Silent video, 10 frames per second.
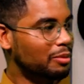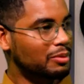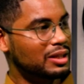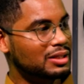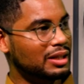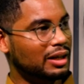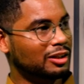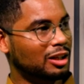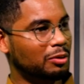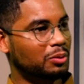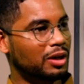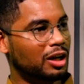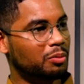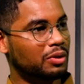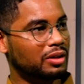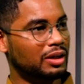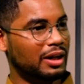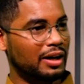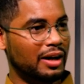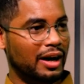someone that's young to be working with
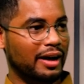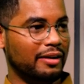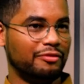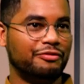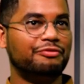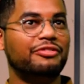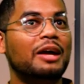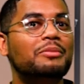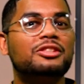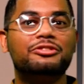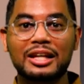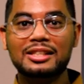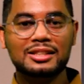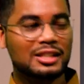famous faces,